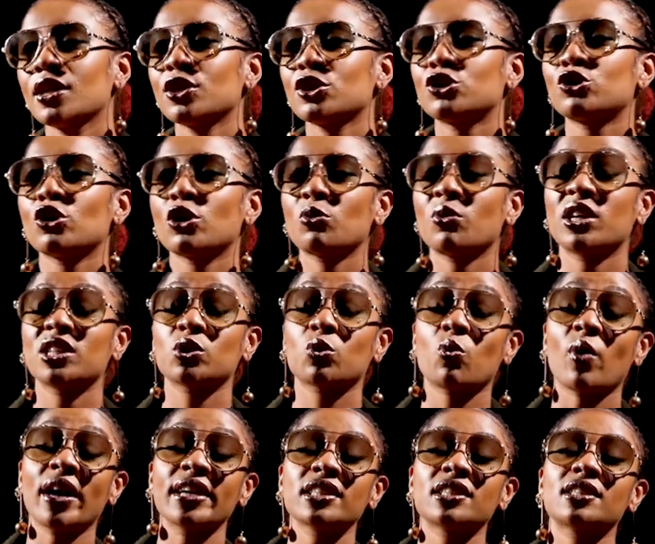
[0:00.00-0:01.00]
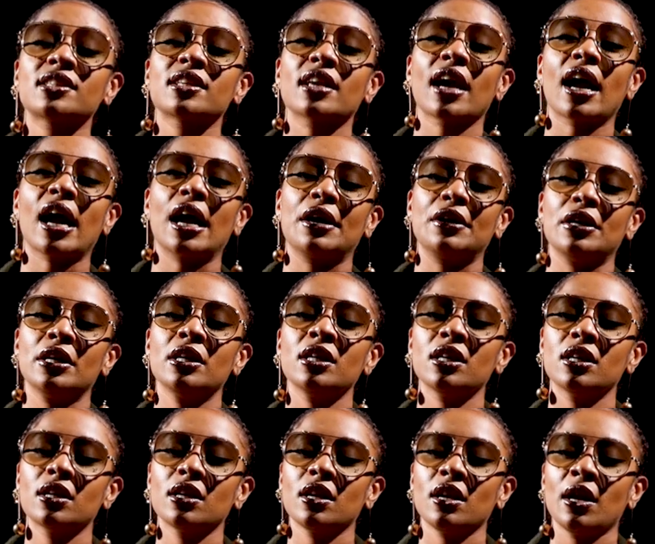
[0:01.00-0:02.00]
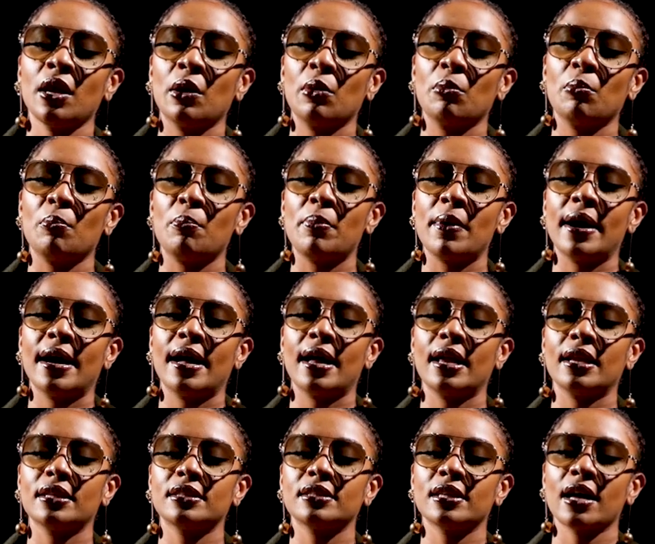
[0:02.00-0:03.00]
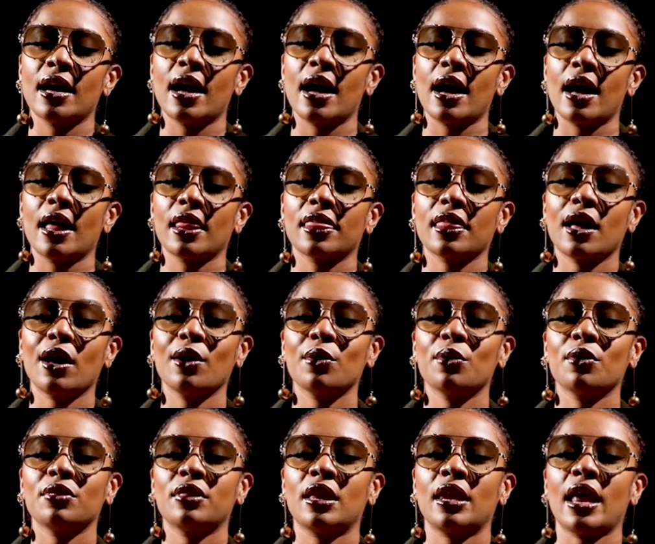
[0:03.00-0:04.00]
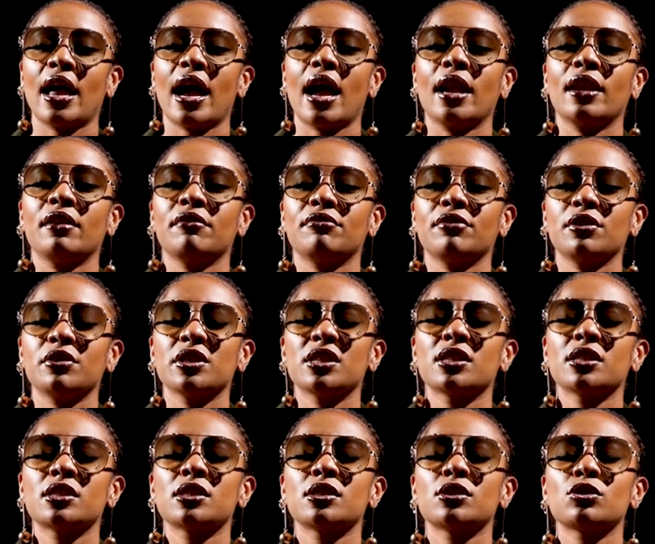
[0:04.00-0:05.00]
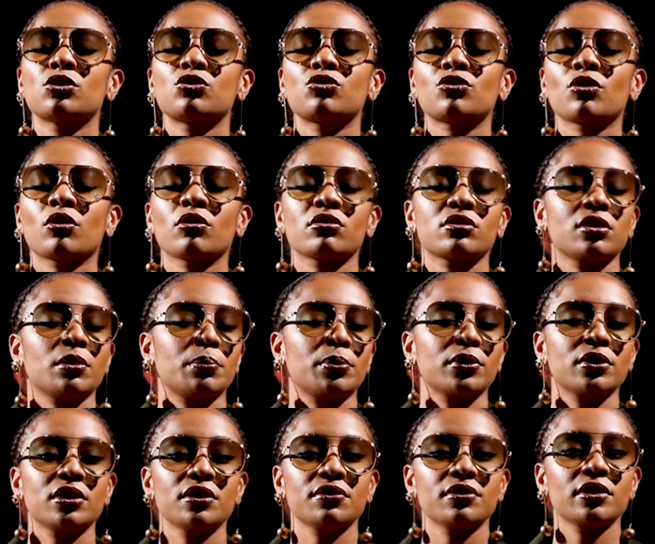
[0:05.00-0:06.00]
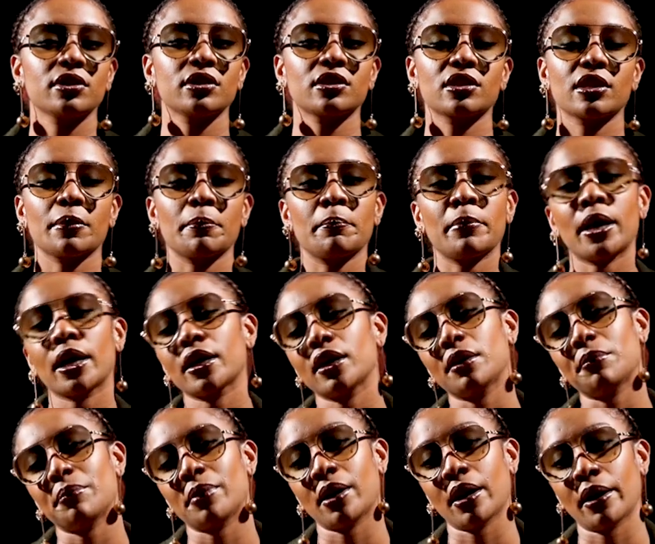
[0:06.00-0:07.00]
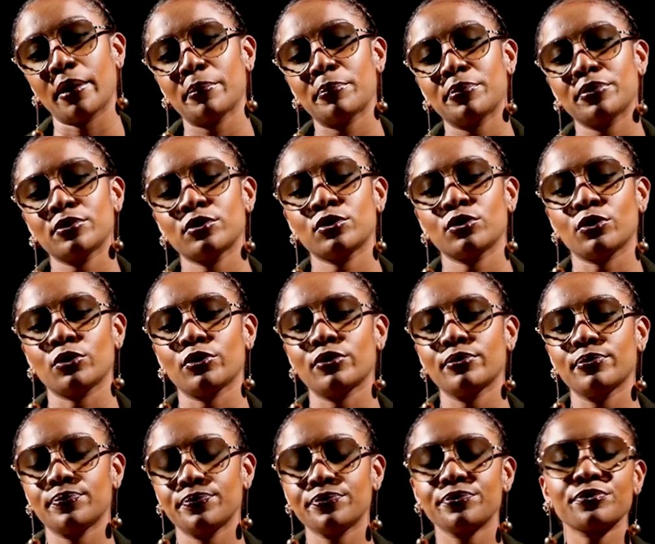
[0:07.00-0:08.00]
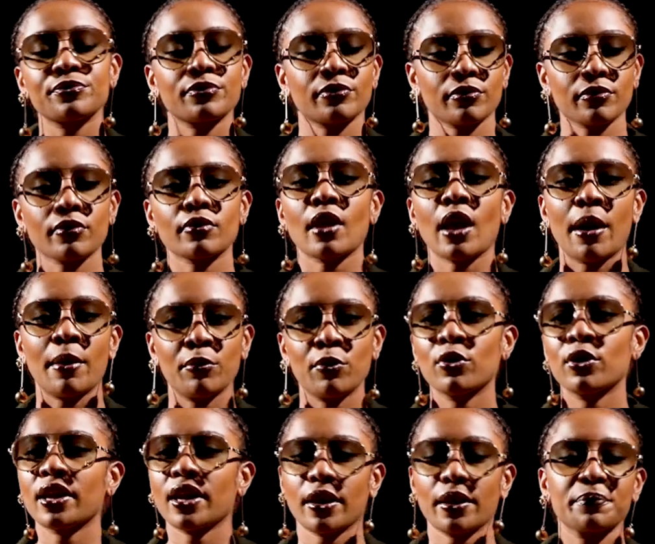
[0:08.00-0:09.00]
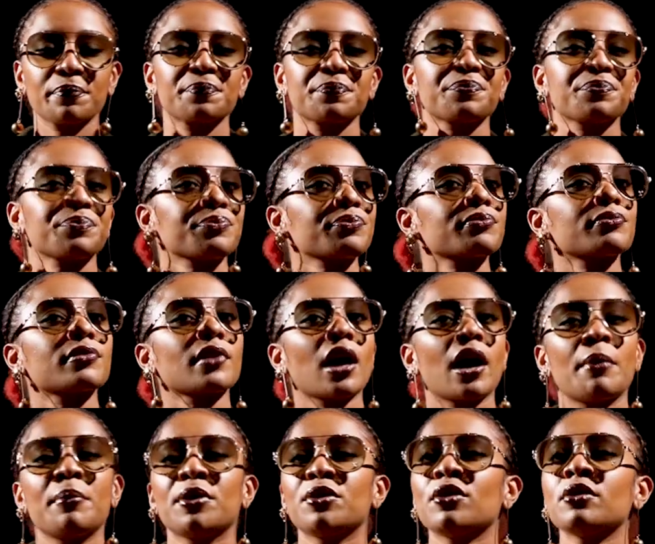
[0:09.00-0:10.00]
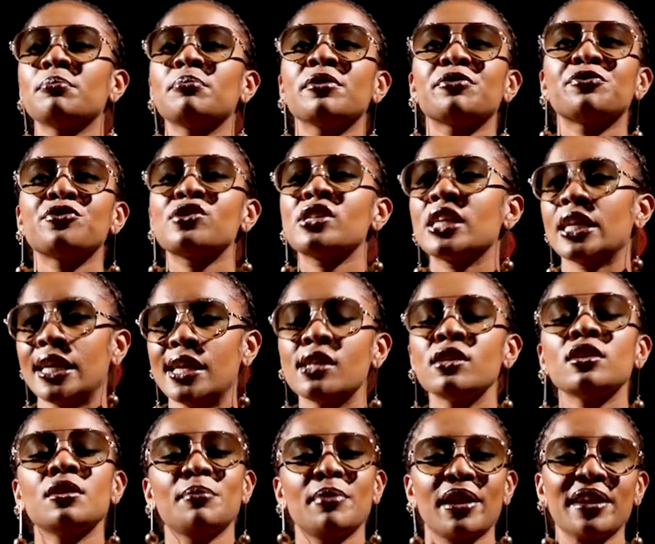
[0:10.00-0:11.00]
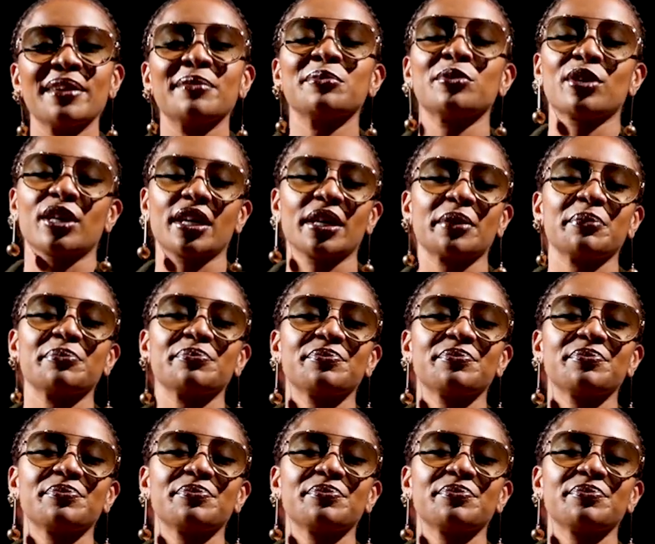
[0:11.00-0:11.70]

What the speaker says: So it was quite scary, but I thank God that I had a very strong supportive system backing me up. So I'm okay. I may not be fully healed, but I'm okay.